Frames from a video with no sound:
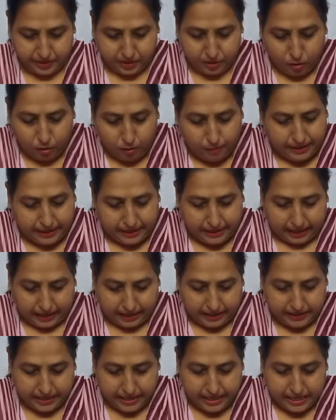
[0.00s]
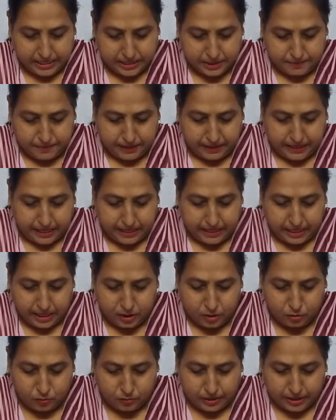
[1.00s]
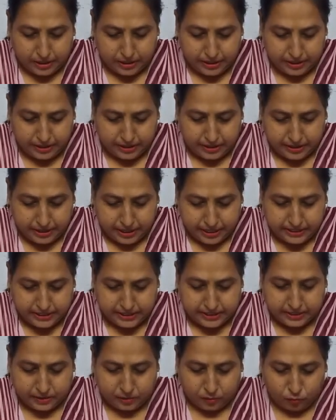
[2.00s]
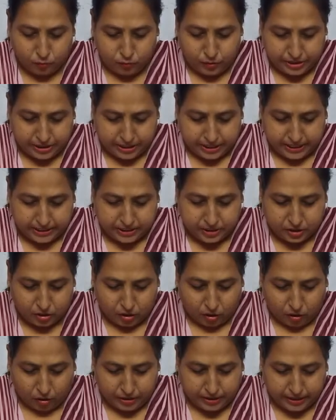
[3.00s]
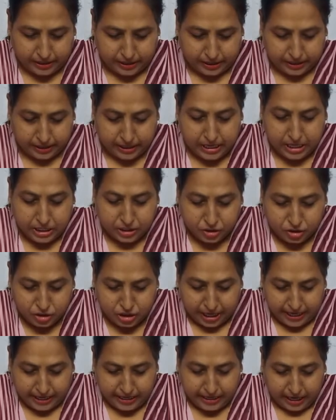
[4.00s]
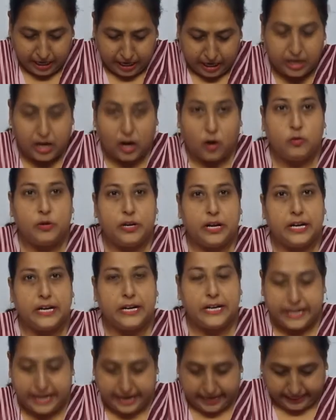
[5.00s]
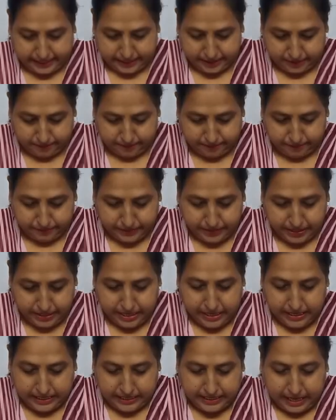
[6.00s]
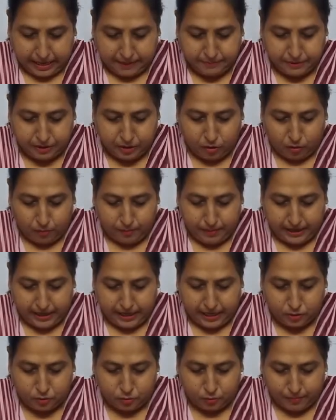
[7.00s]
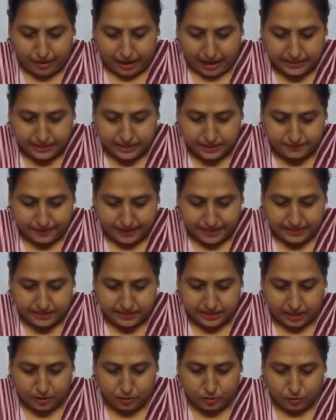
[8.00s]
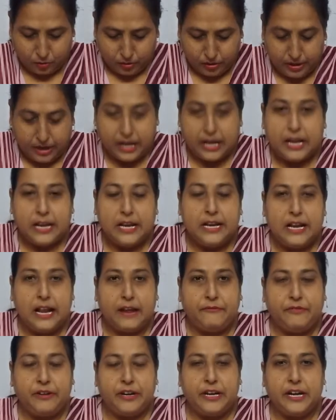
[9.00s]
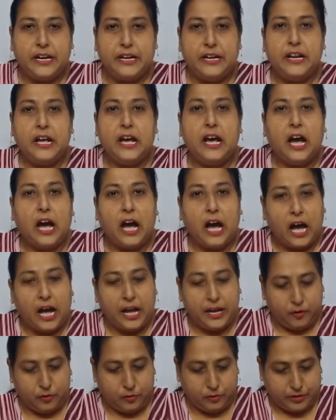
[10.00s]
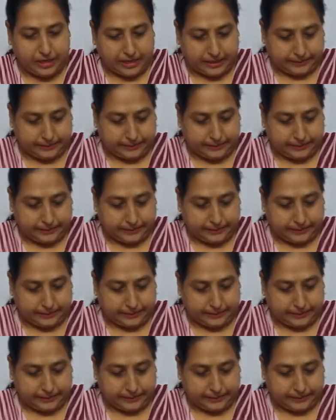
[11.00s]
Omega, speaking into a disc which is on a chain around her neck. Captain Omega to Mars Space Control, Lieutenant Iota.